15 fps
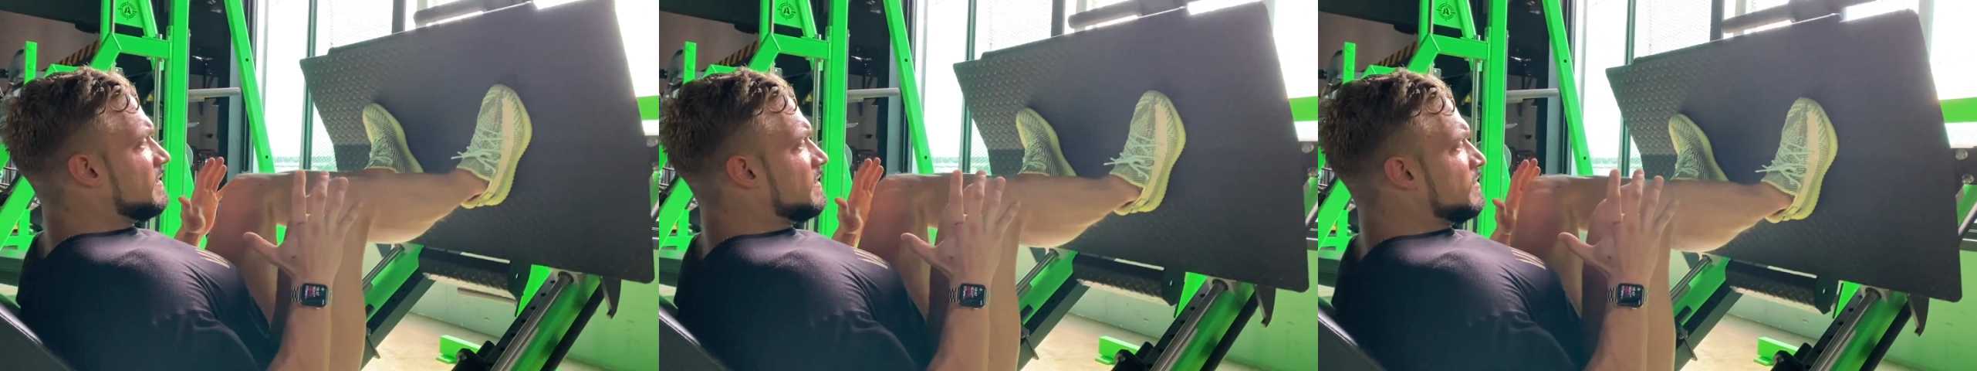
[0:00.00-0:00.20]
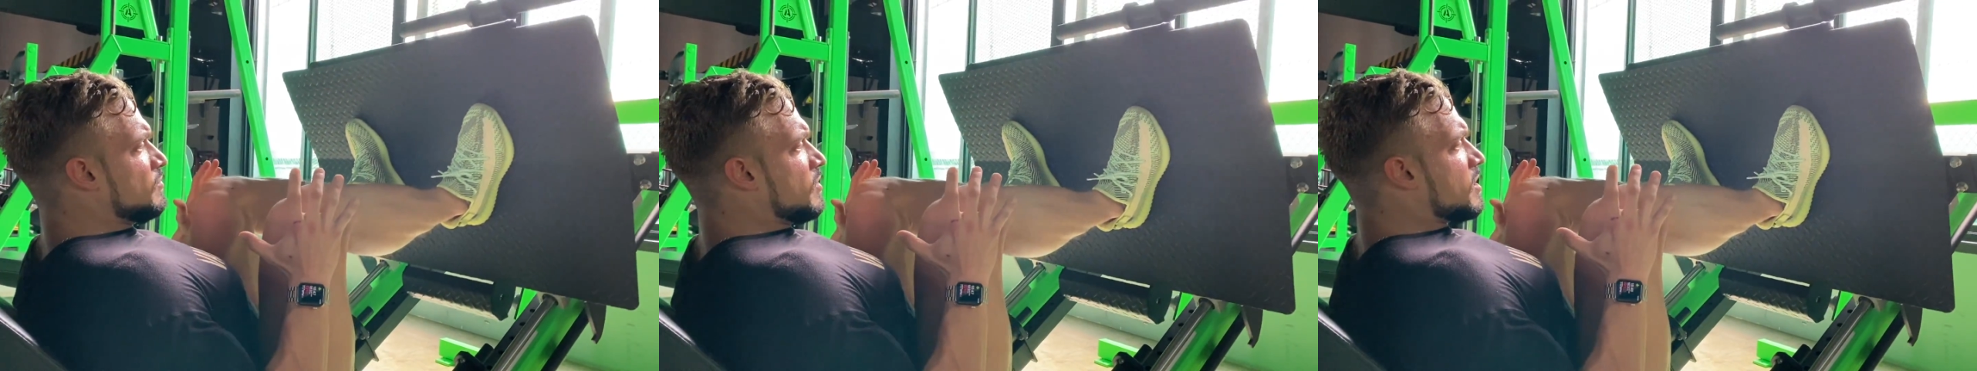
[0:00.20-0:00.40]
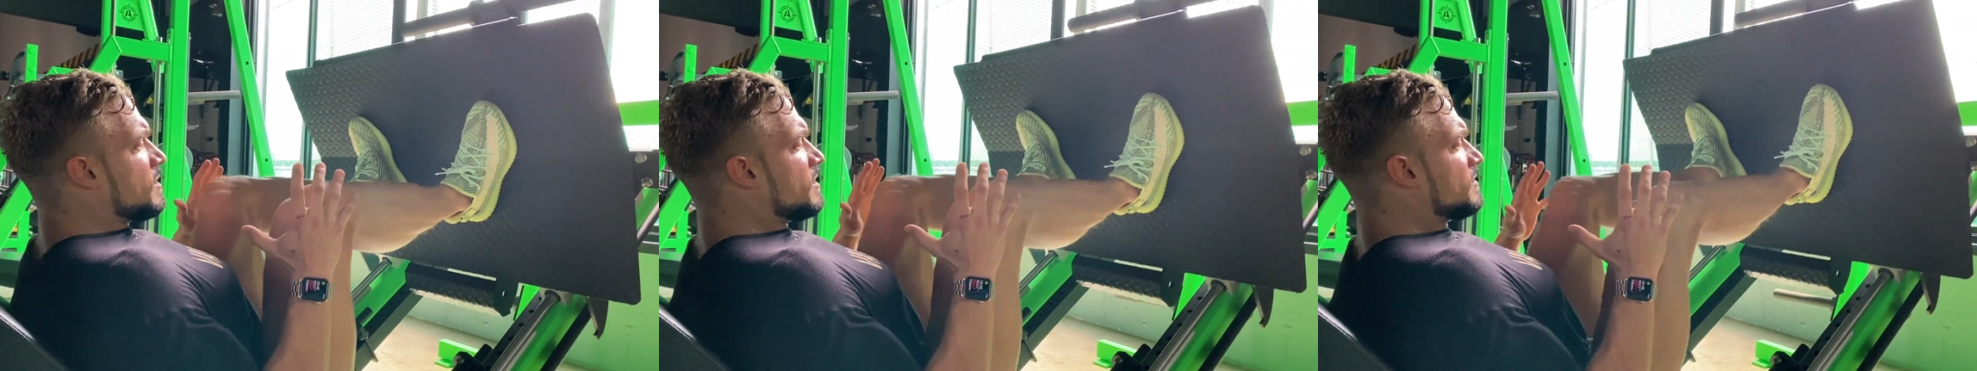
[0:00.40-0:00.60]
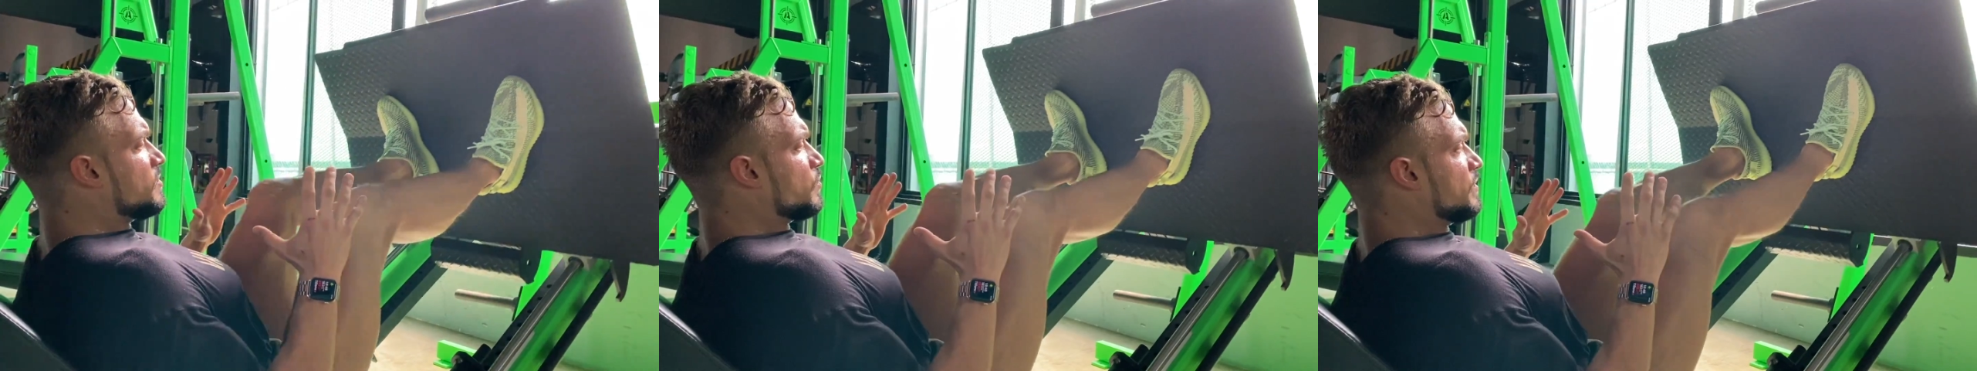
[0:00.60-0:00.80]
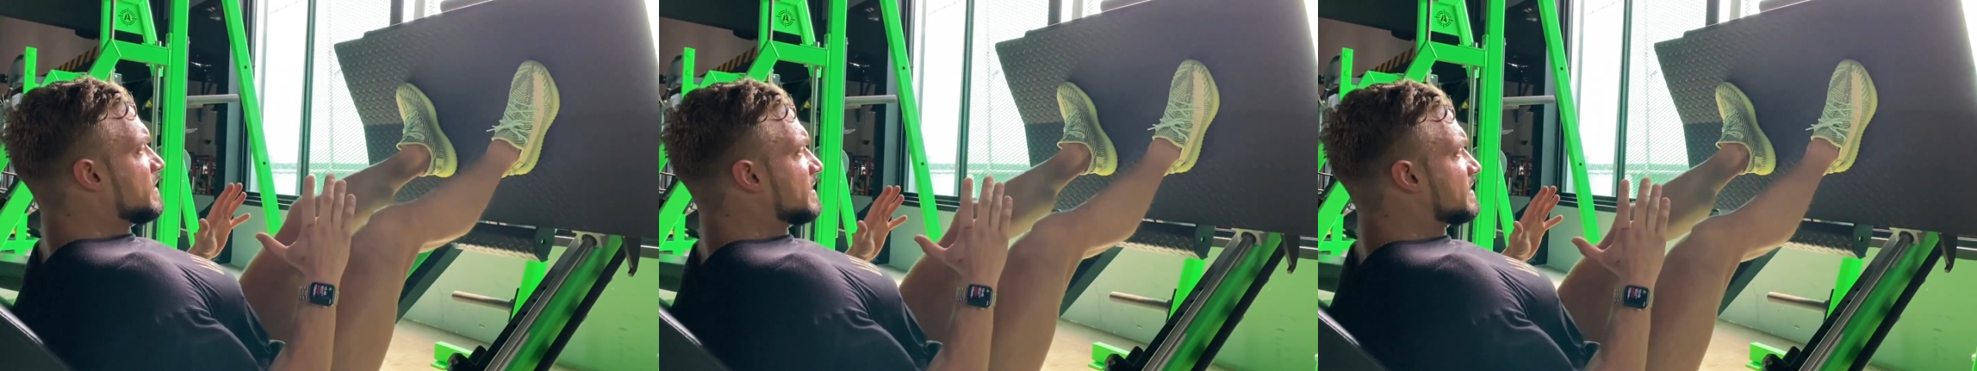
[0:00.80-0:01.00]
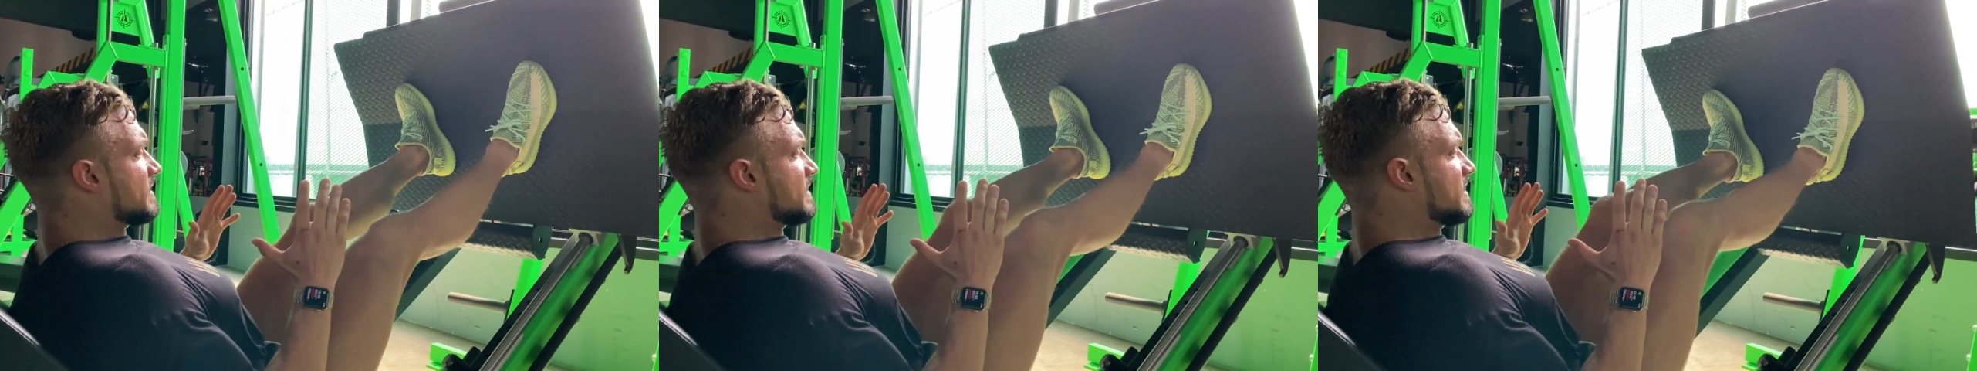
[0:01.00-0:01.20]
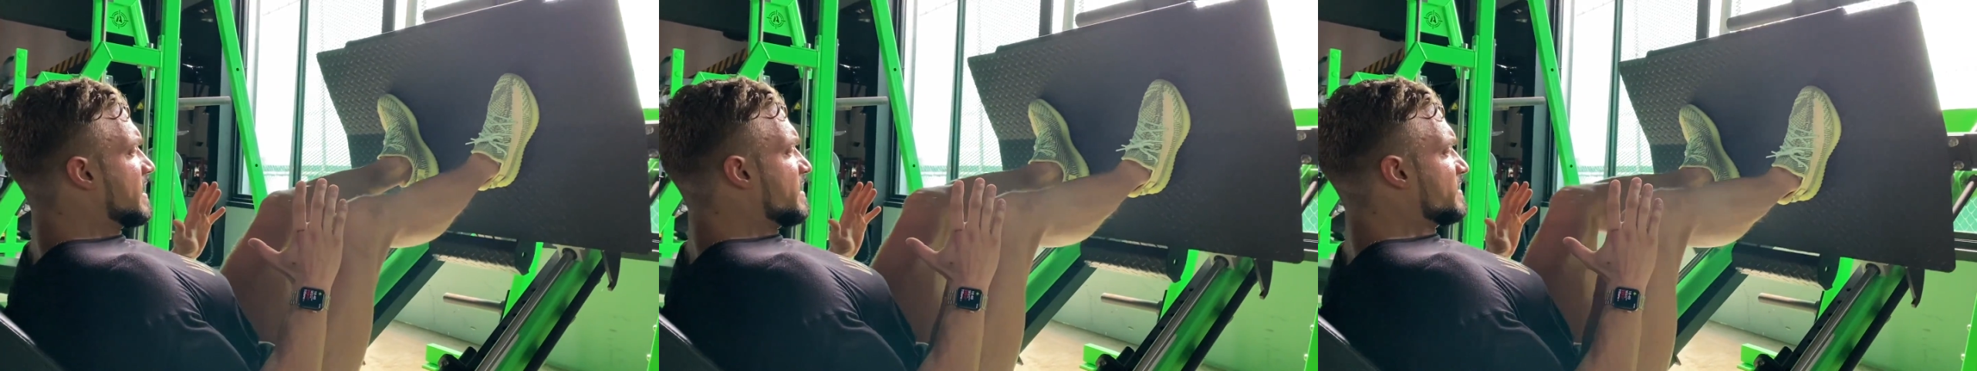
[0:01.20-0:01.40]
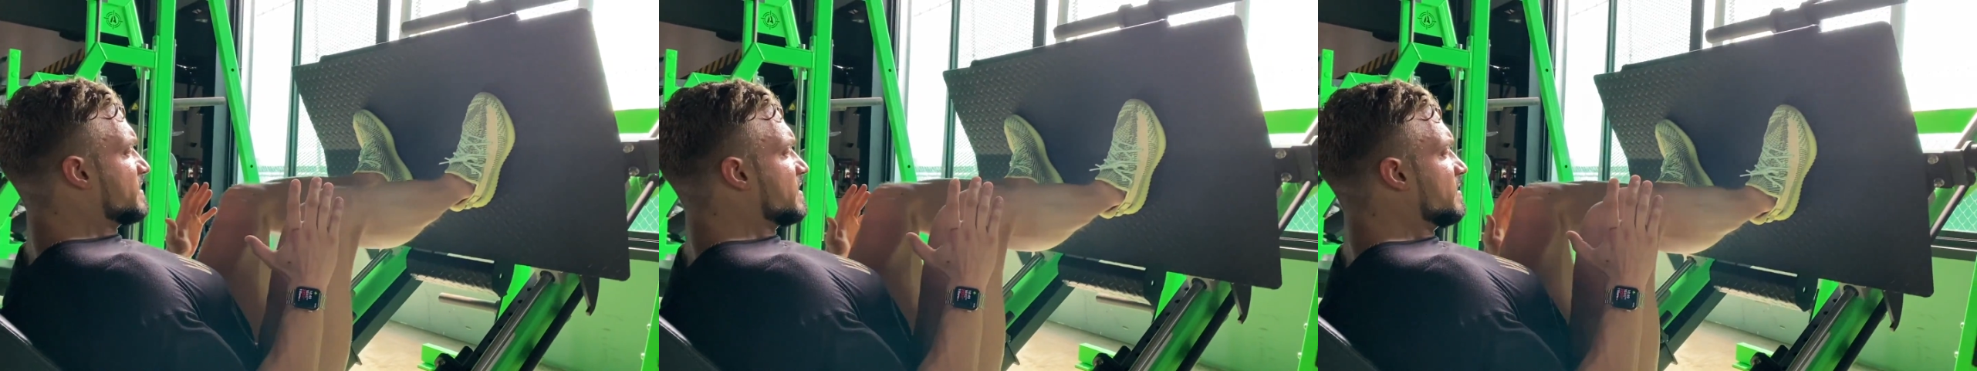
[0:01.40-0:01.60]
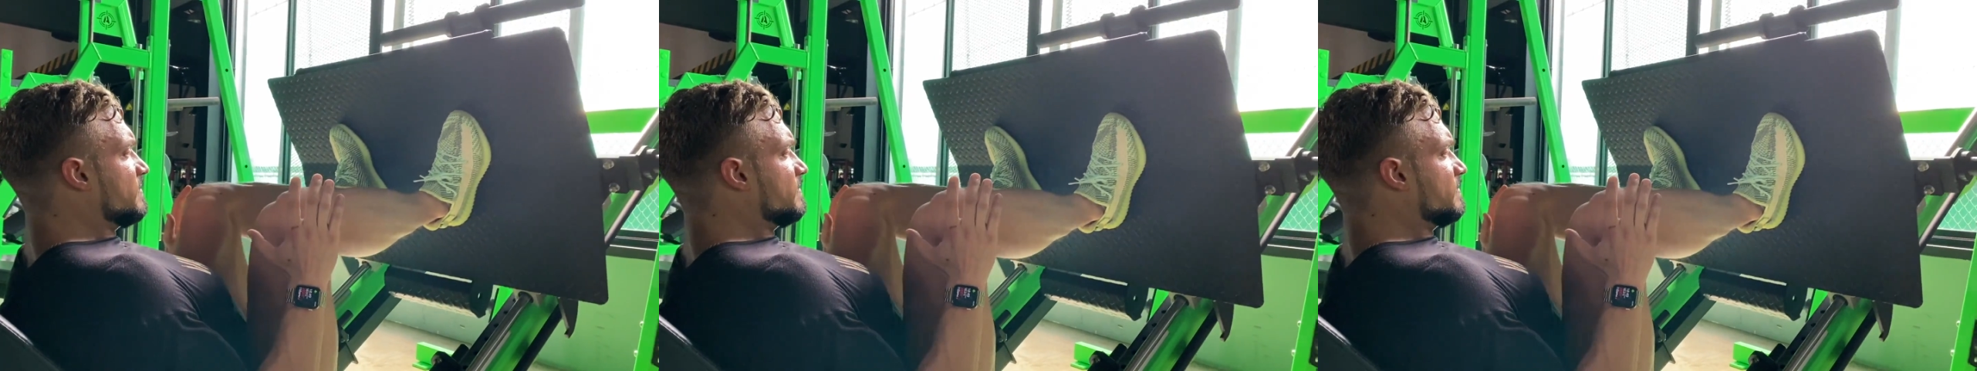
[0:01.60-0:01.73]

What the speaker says: you're gonna do this stance.